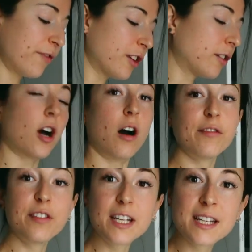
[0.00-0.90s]
feel
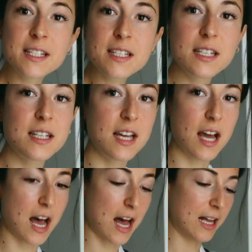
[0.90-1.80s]
confident,
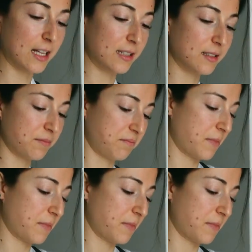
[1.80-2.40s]
I